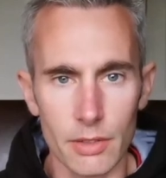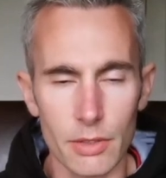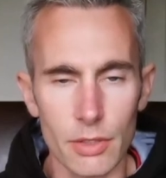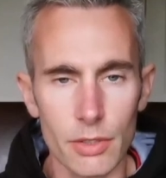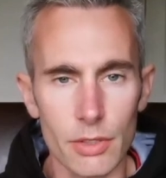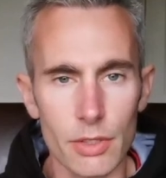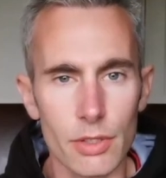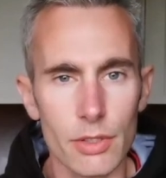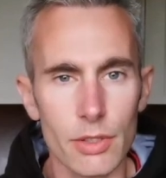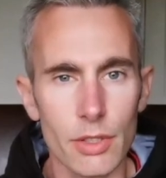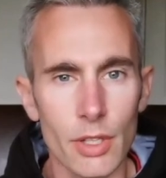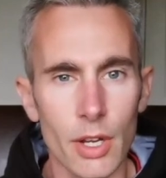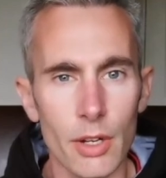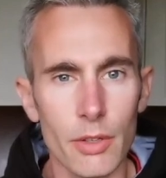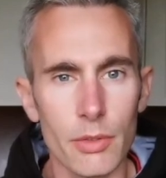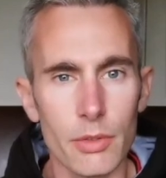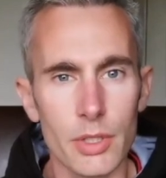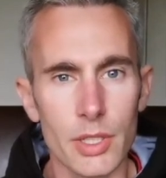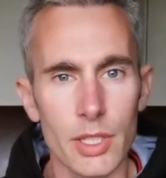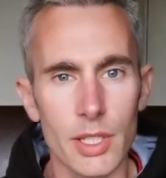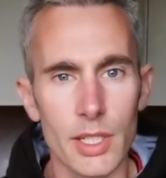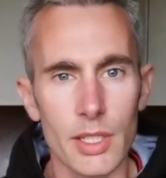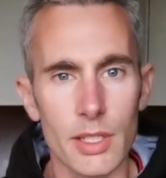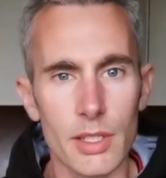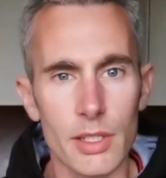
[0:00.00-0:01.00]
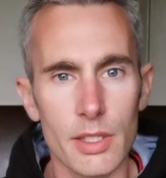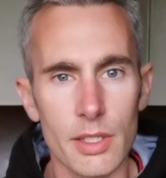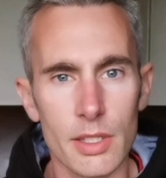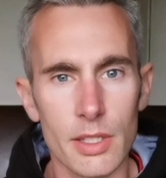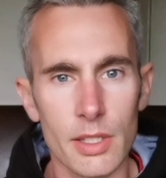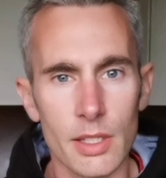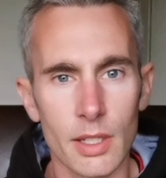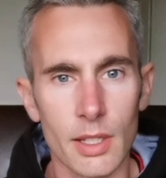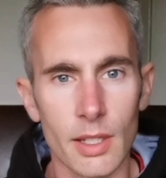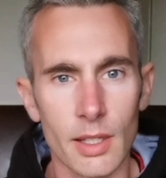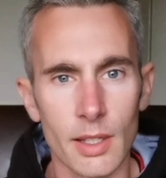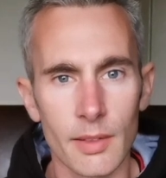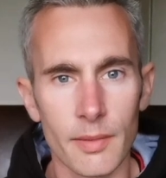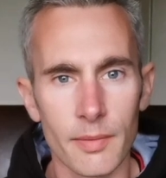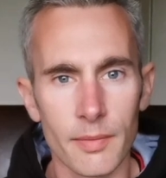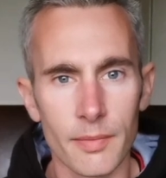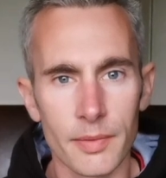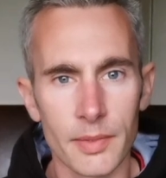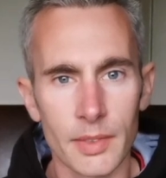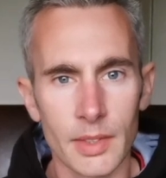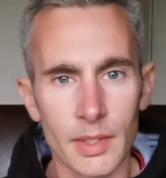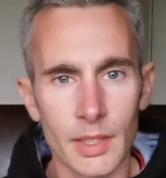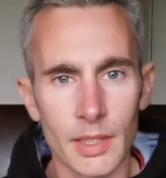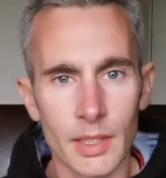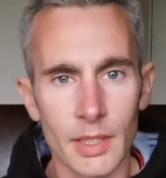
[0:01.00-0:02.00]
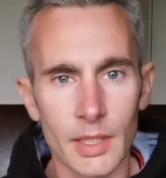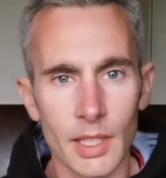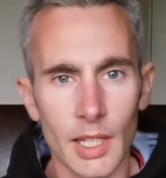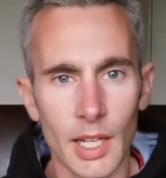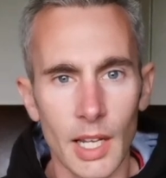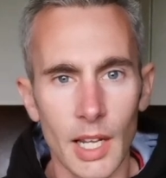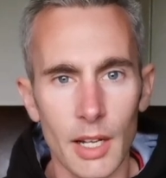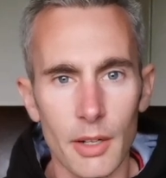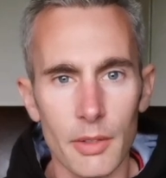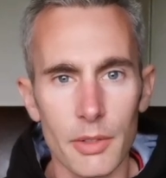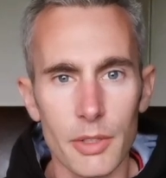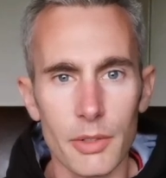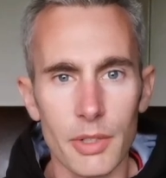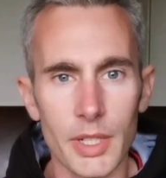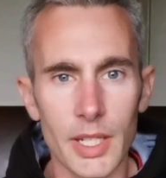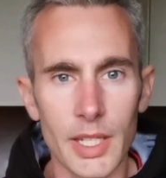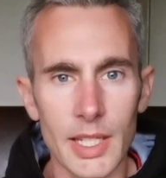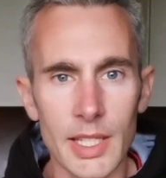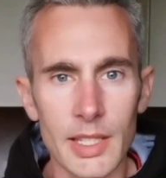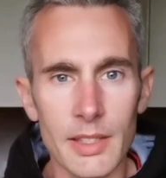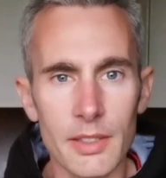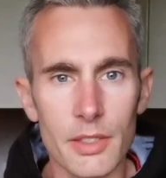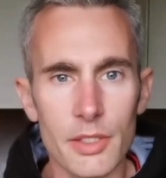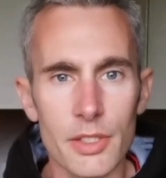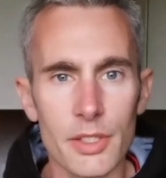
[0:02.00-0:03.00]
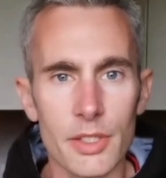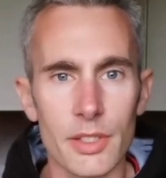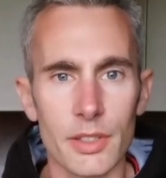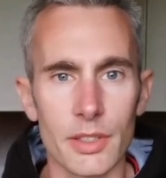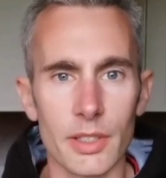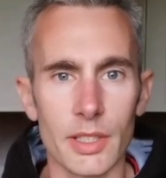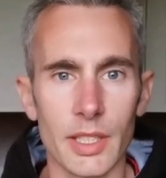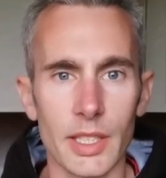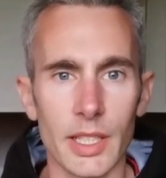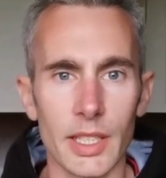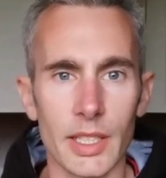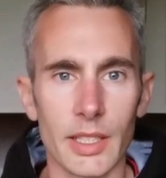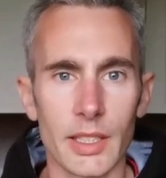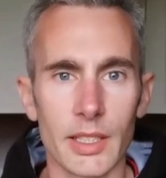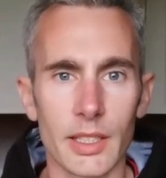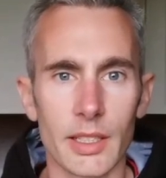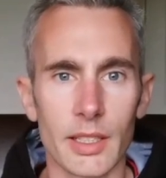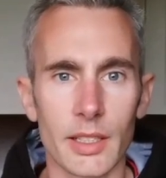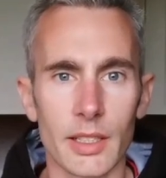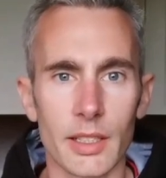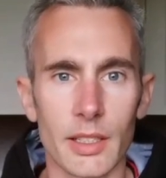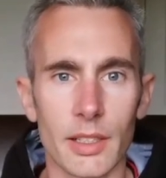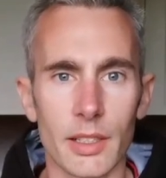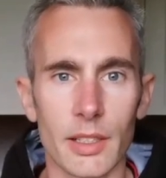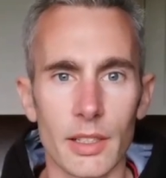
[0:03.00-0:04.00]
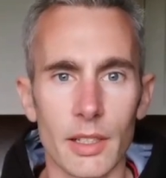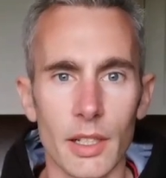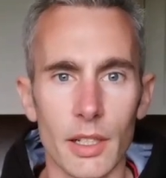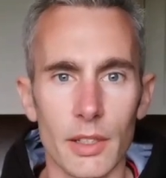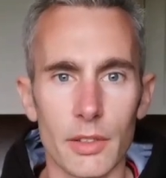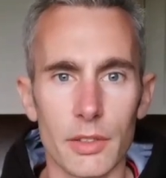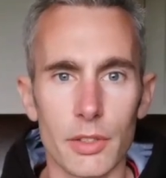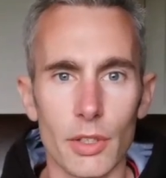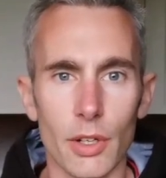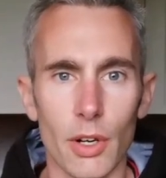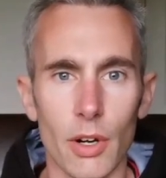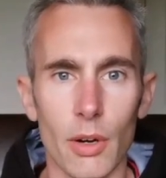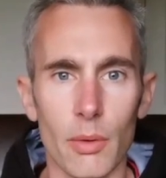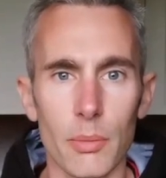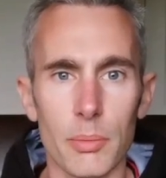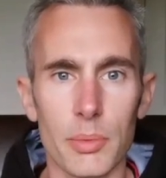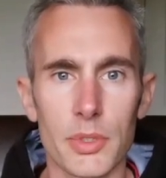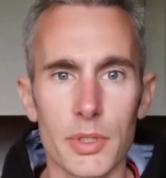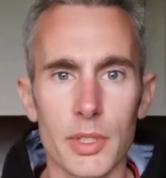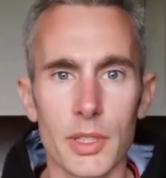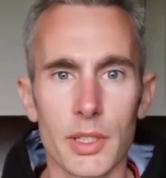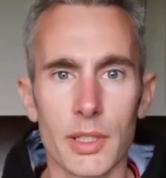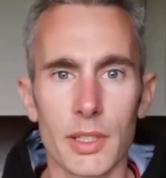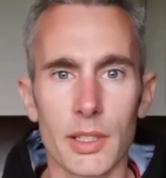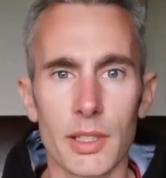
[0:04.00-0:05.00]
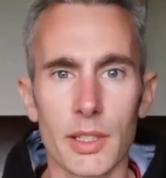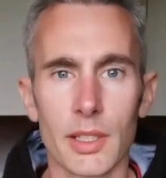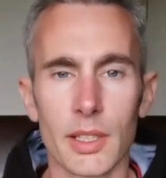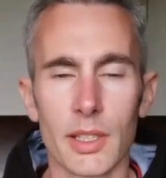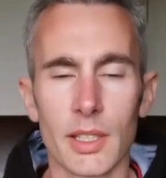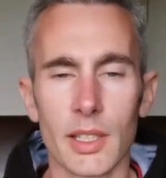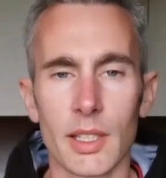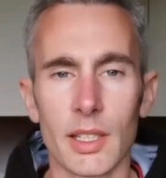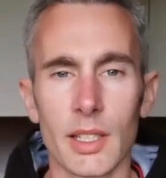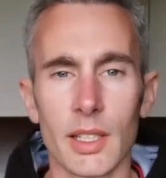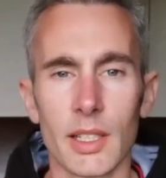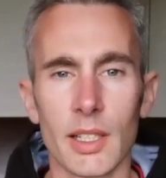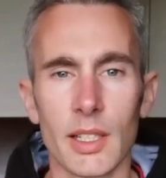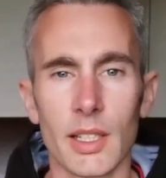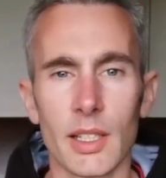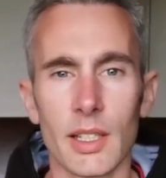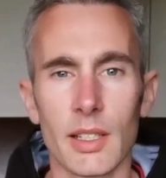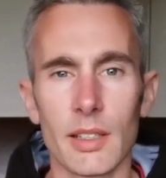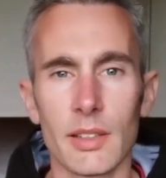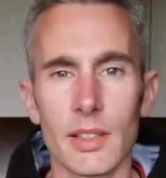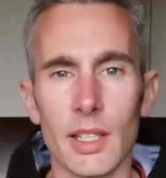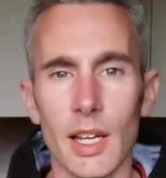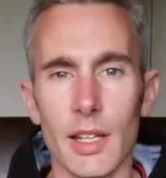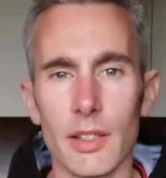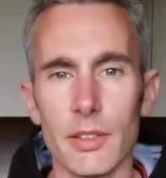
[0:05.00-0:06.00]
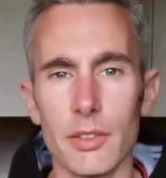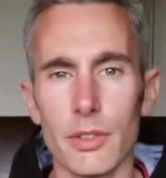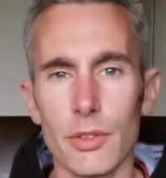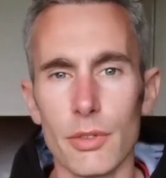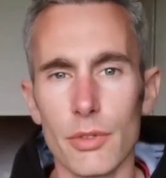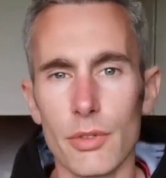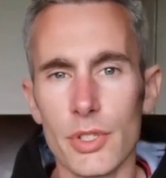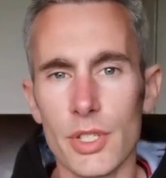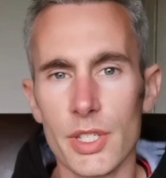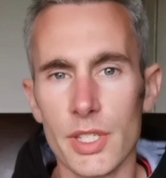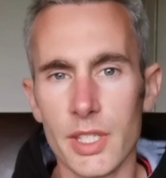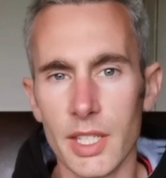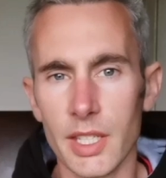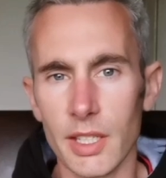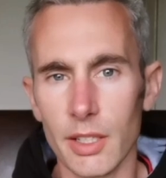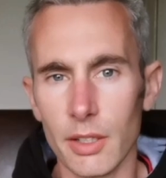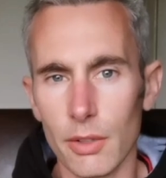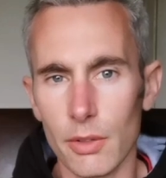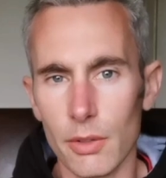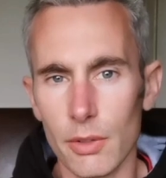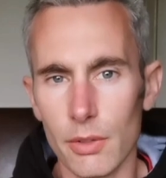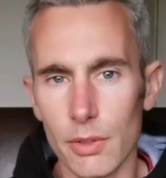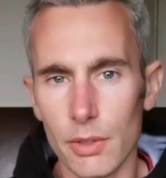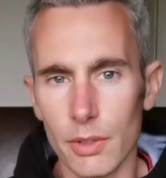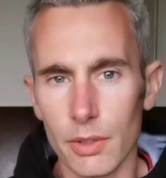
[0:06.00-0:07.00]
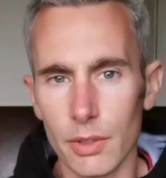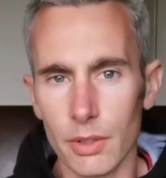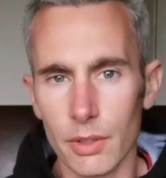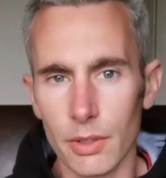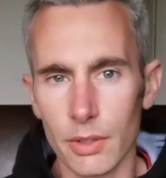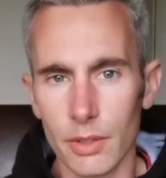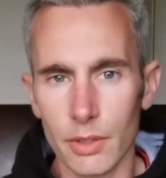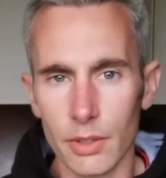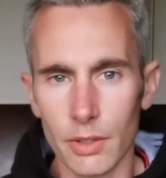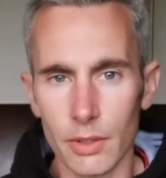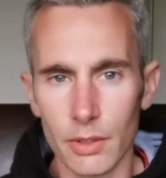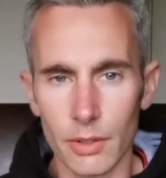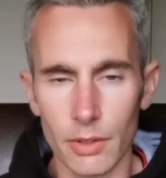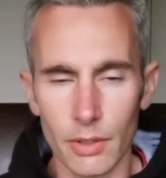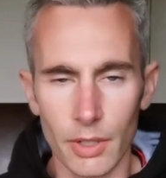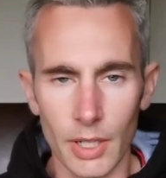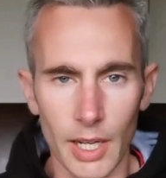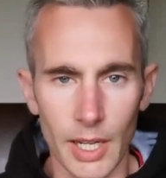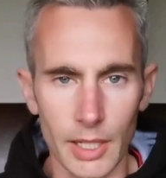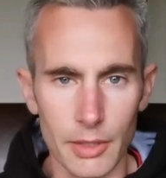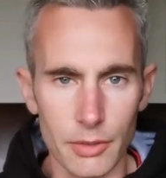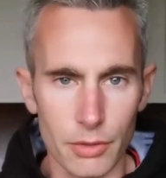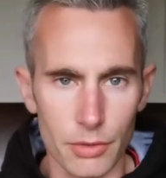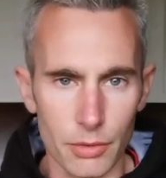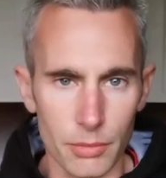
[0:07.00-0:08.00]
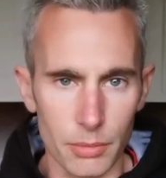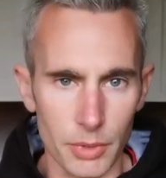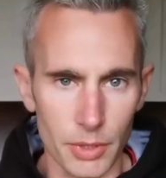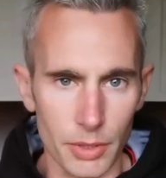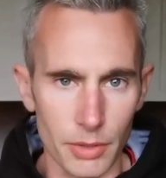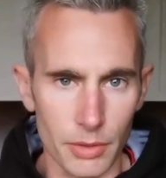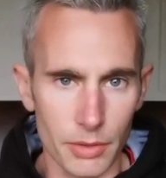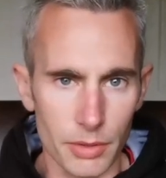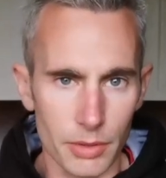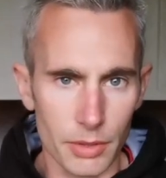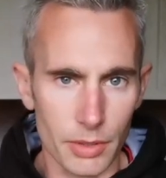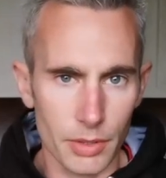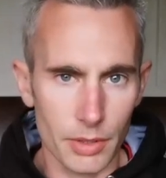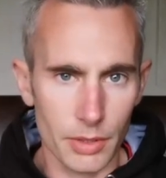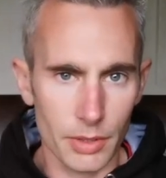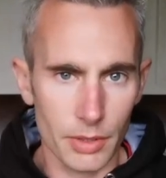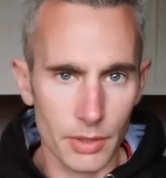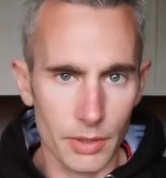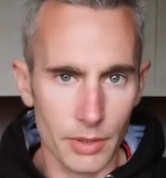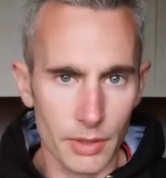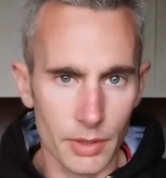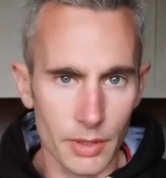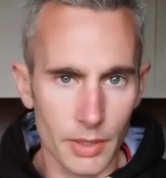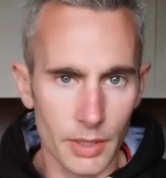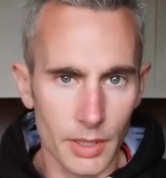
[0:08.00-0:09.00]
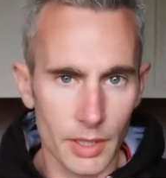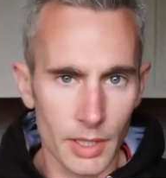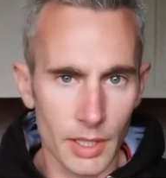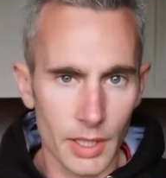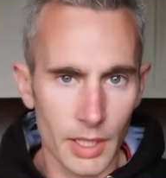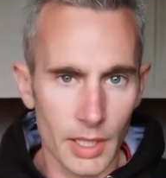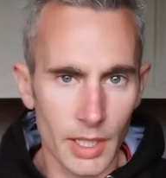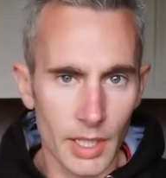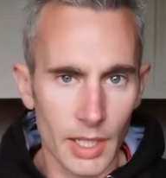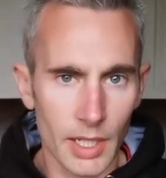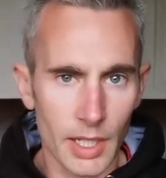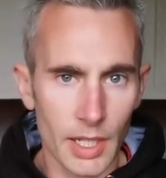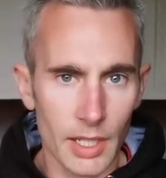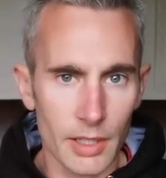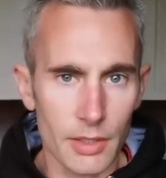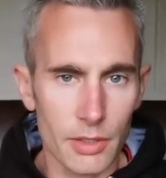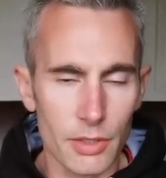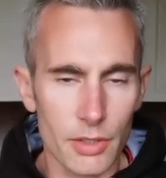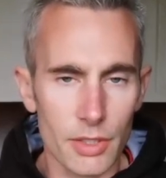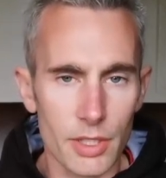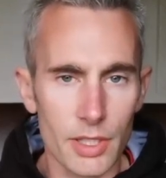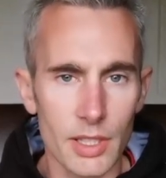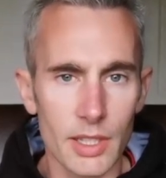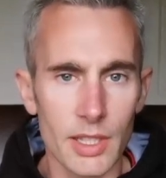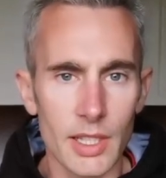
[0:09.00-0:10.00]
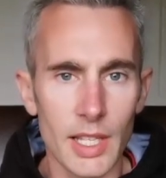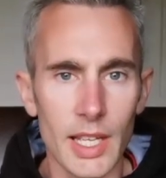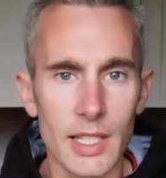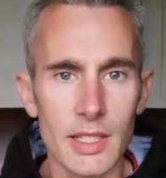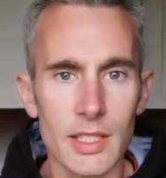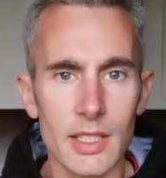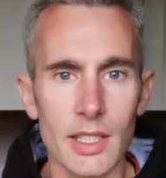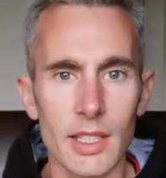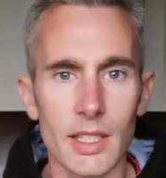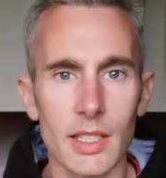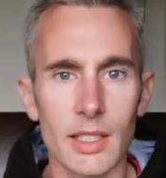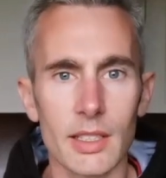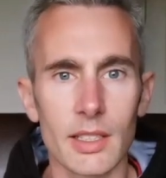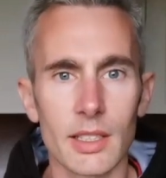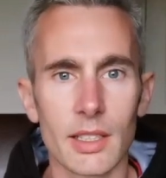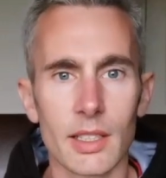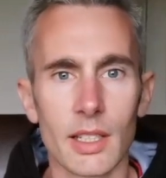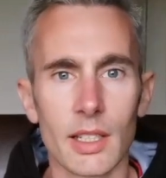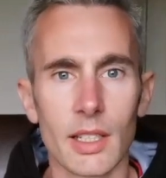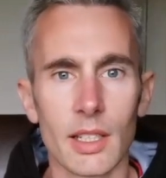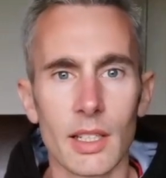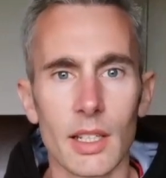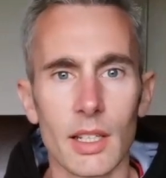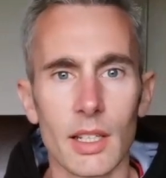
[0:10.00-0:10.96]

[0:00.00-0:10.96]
And just notice how you instantly adopt that new skill or attribute. And just let it